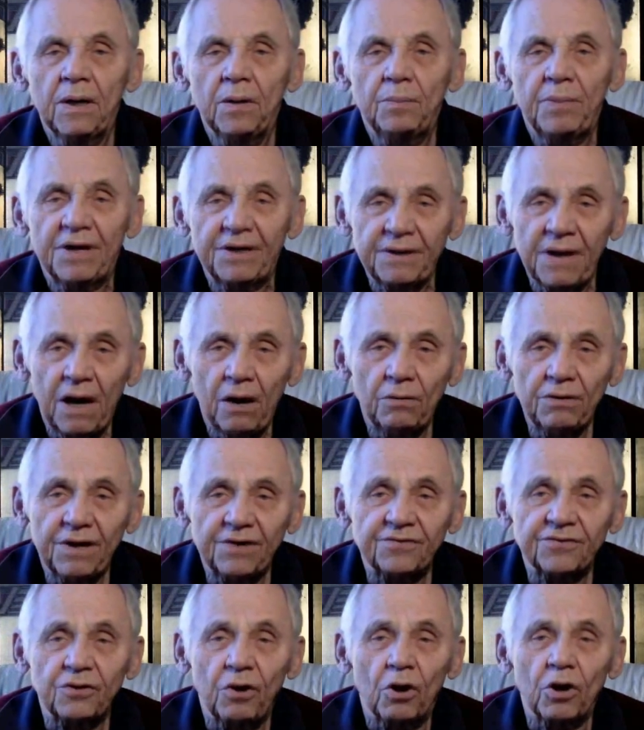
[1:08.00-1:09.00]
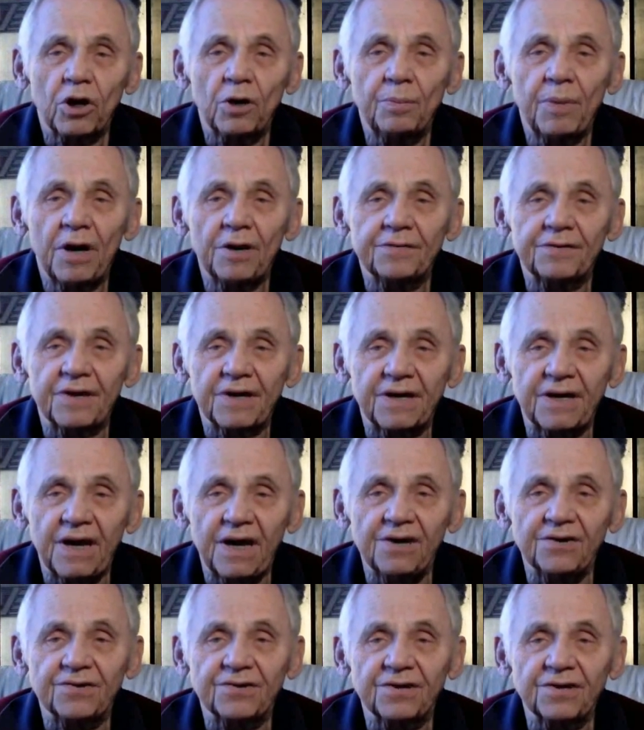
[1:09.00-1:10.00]
But now let's talk about the
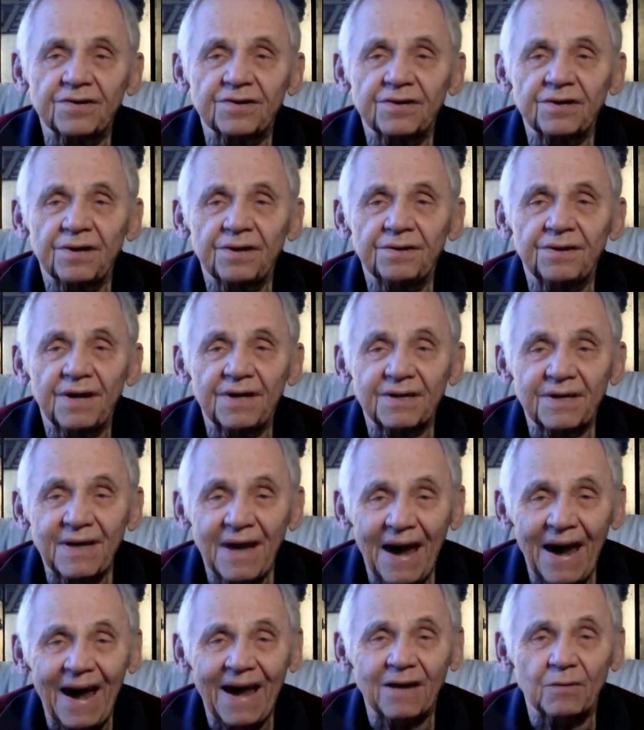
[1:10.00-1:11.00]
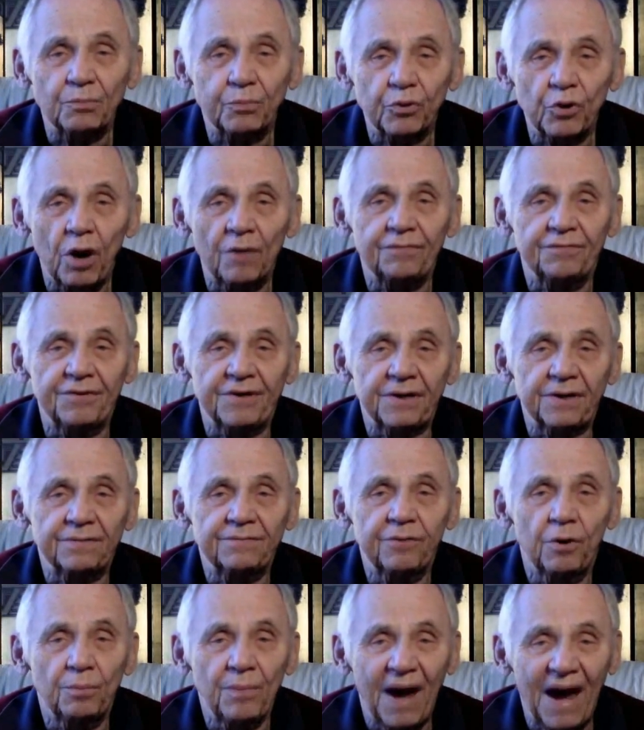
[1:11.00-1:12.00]
cases that can profit
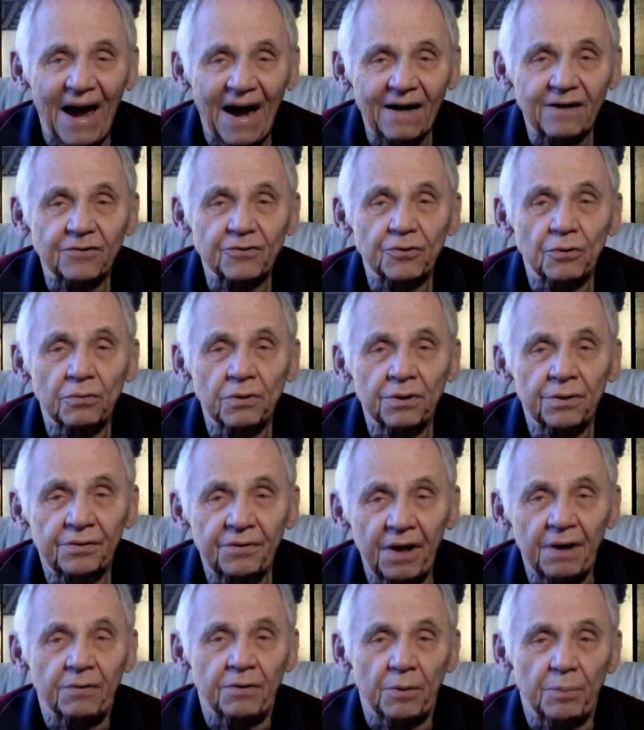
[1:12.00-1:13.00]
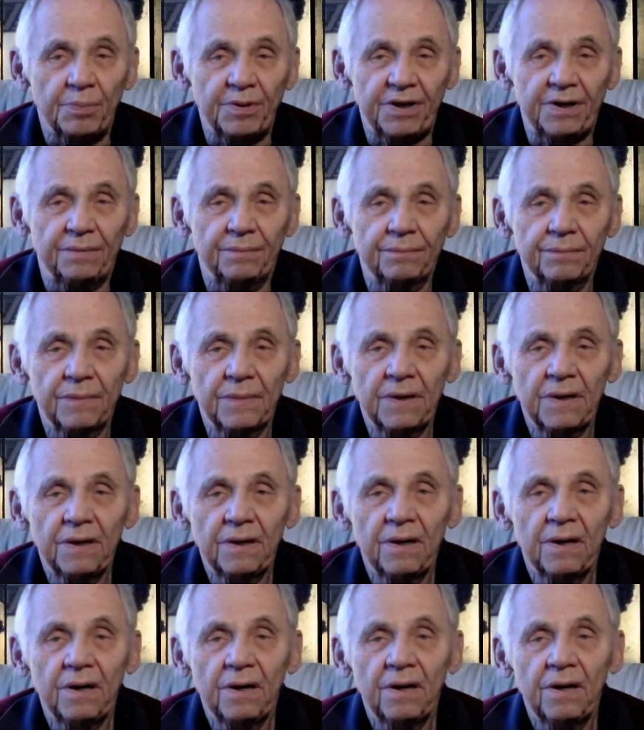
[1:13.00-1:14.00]
from actual therapy.
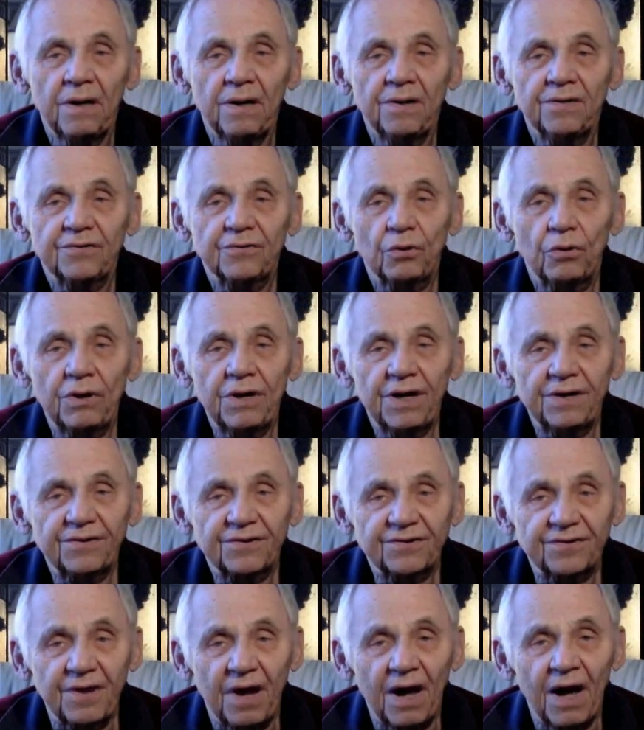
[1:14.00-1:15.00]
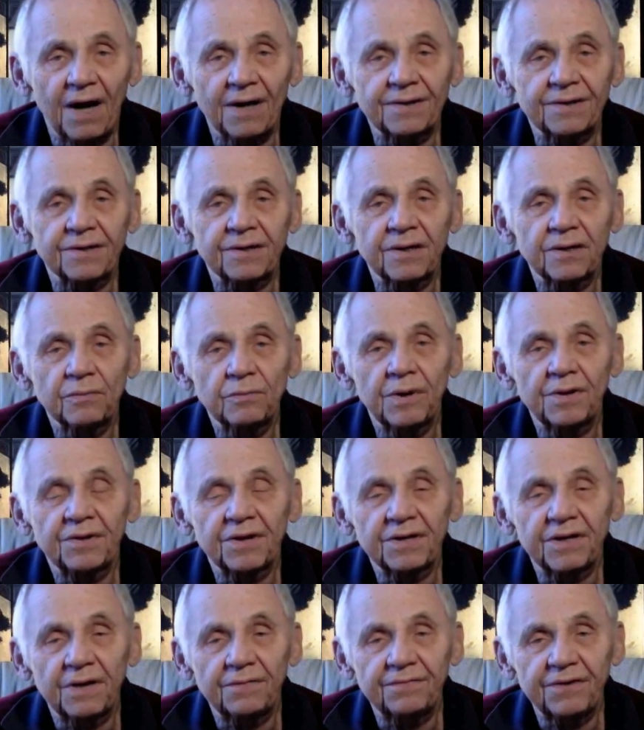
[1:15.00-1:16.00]
So let's start with
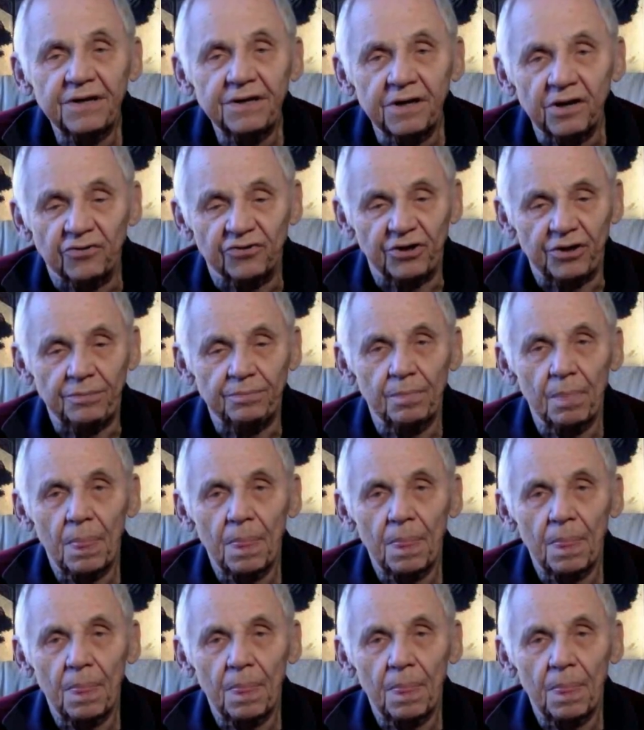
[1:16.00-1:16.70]
a definition.